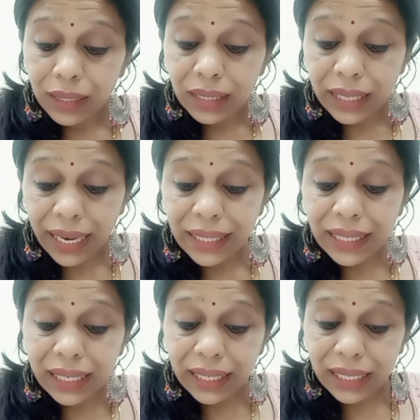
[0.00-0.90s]
Great
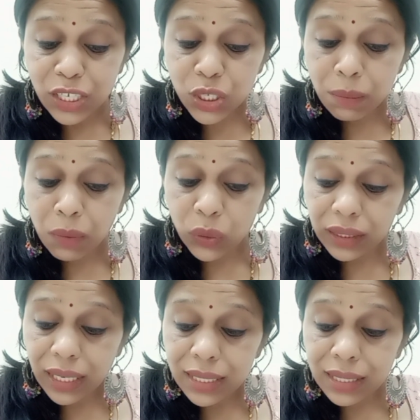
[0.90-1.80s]
indignation about the
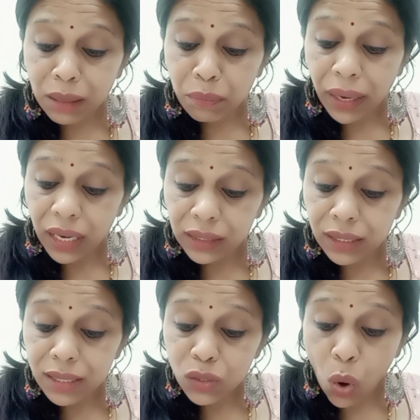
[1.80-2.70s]
things done by
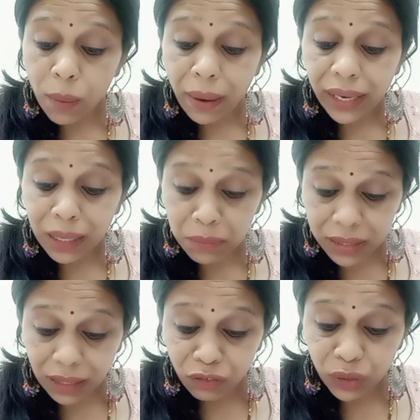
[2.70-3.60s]
others or by
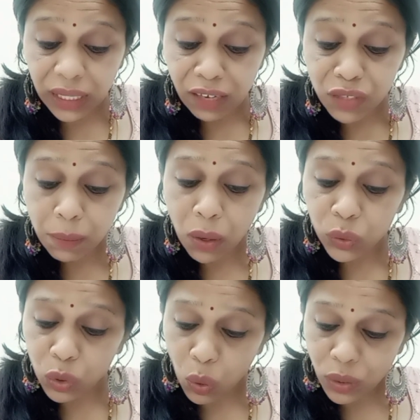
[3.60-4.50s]
himself, grieves about
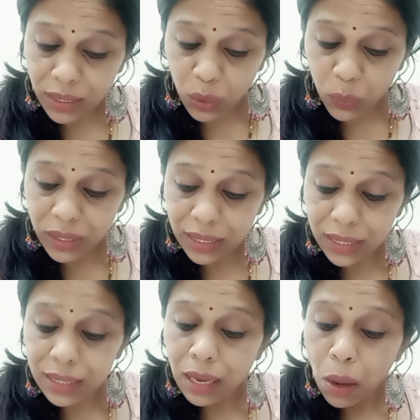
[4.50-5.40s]
the
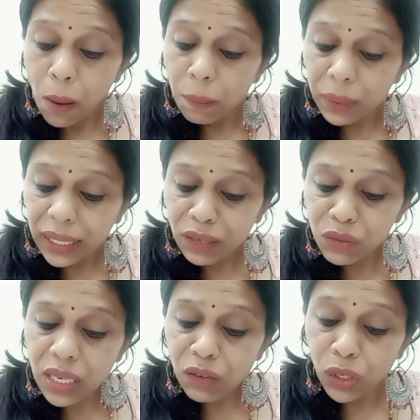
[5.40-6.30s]
consequences, believes
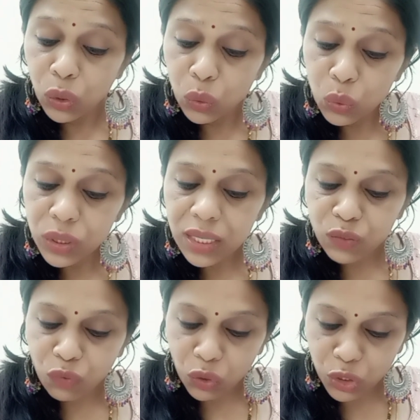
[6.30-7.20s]
he will lose his
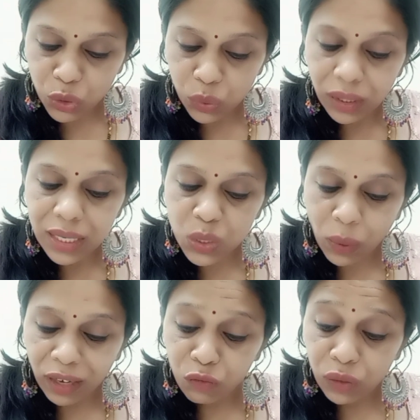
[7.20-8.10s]
fortune, his
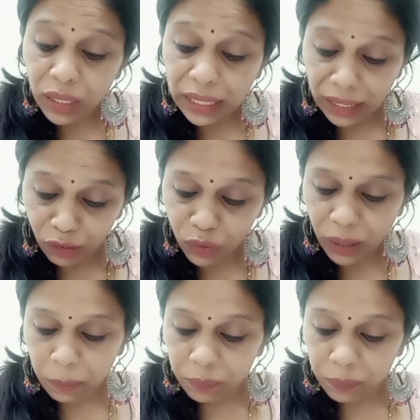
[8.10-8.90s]
wife will leave him.